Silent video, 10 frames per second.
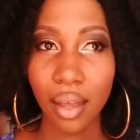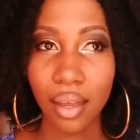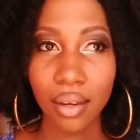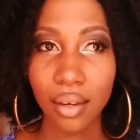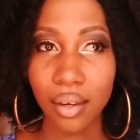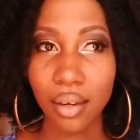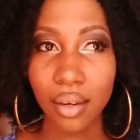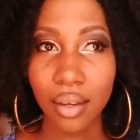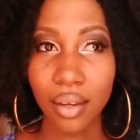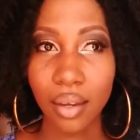and
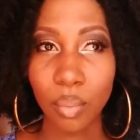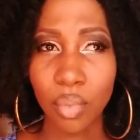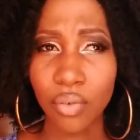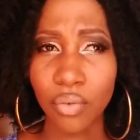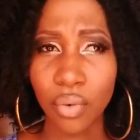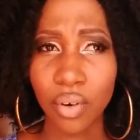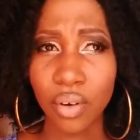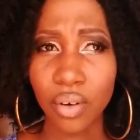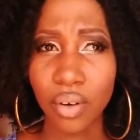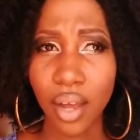
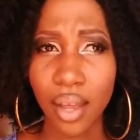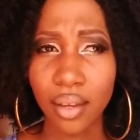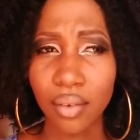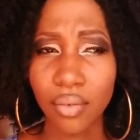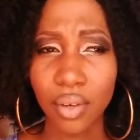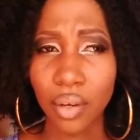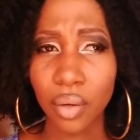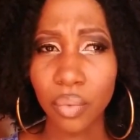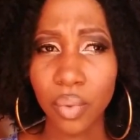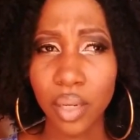before I could figure
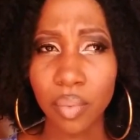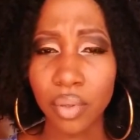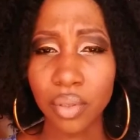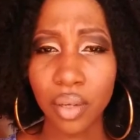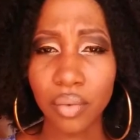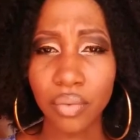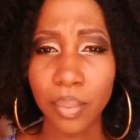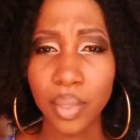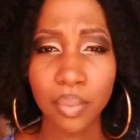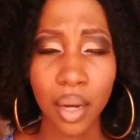out what he pulled out
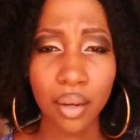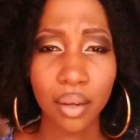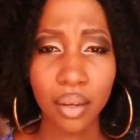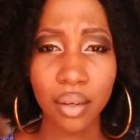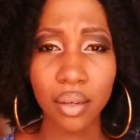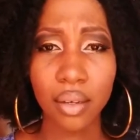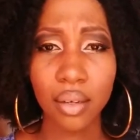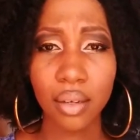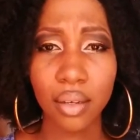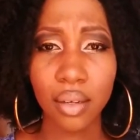from his pocket,
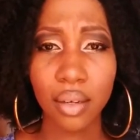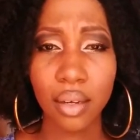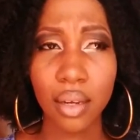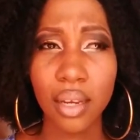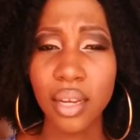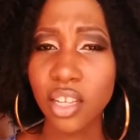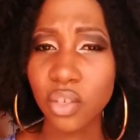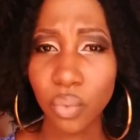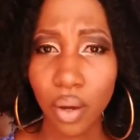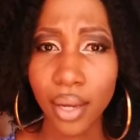he
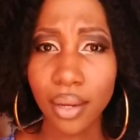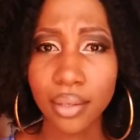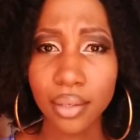swung it